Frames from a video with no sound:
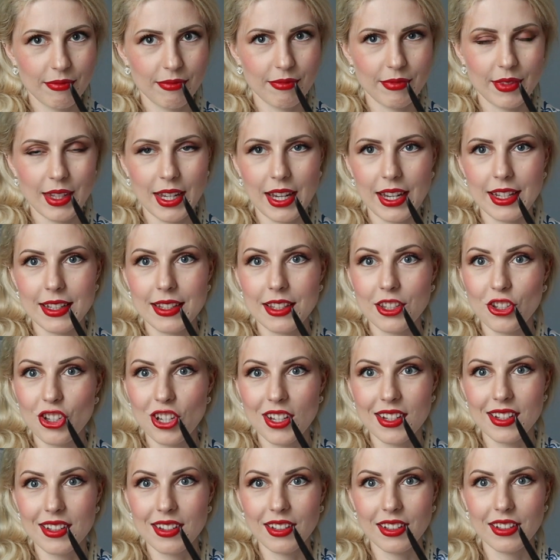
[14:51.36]
It's
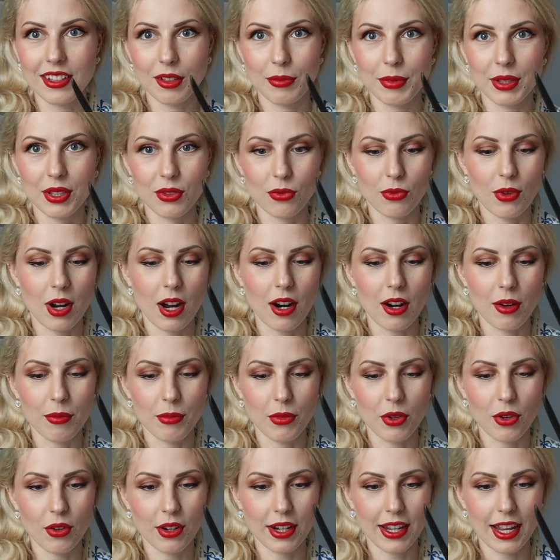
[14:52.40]
just a little bit
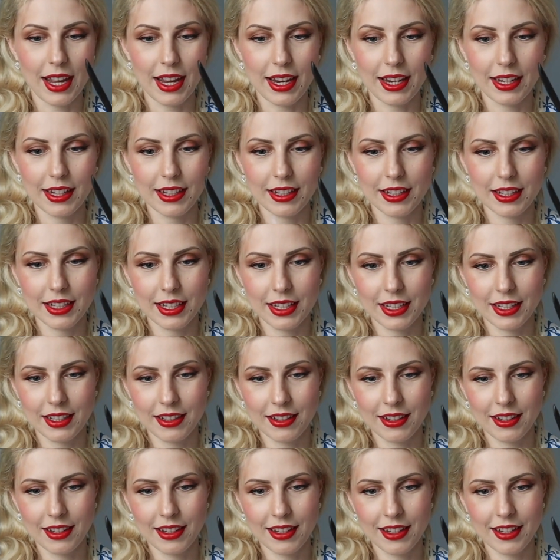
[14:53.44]
warm. Okay.
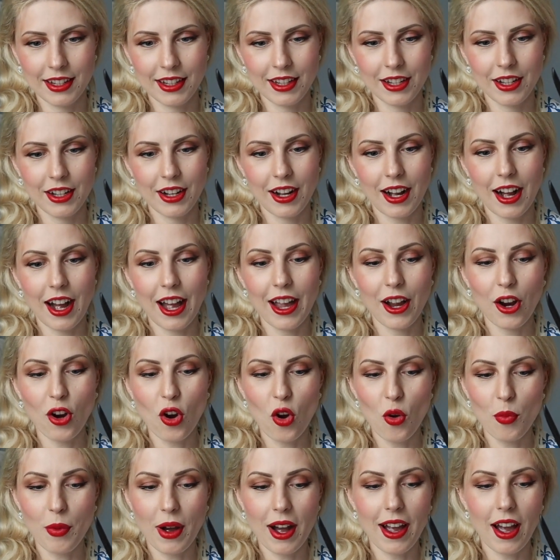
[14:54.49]
I
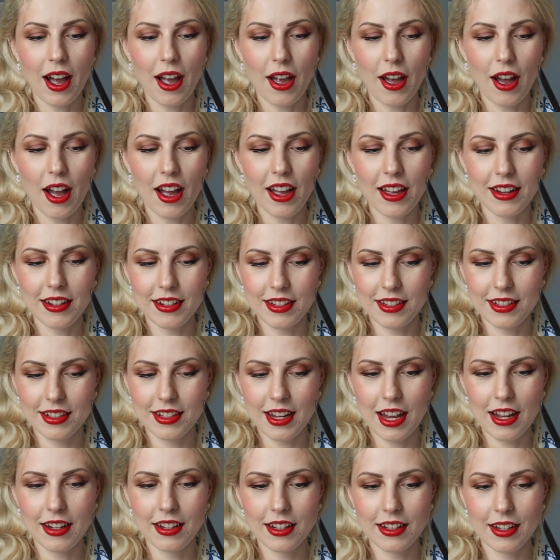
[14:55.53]
hope I
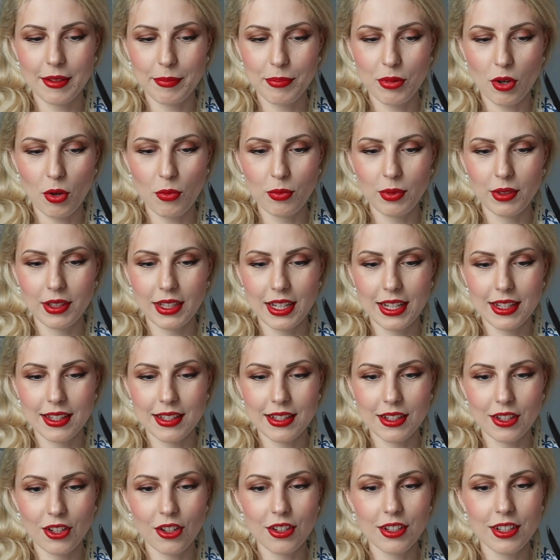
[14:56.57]
understand that probably it
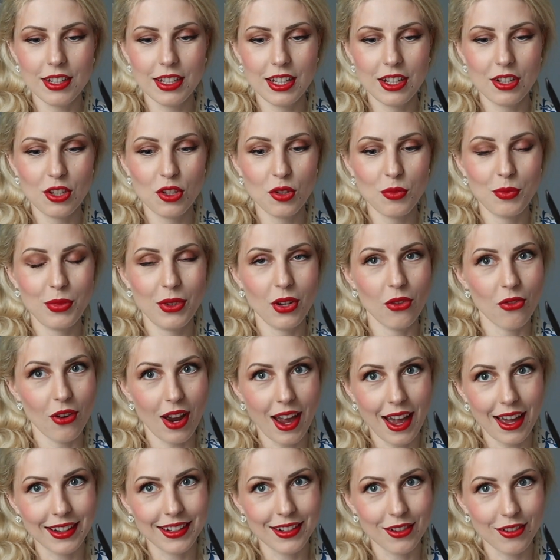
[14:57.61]
don't need to be
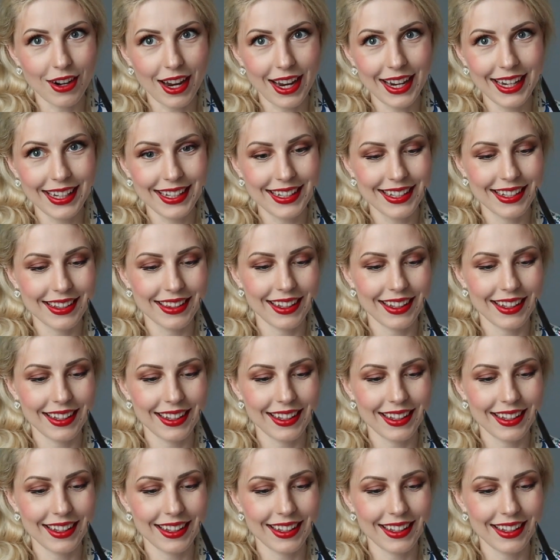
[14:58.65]
red, right?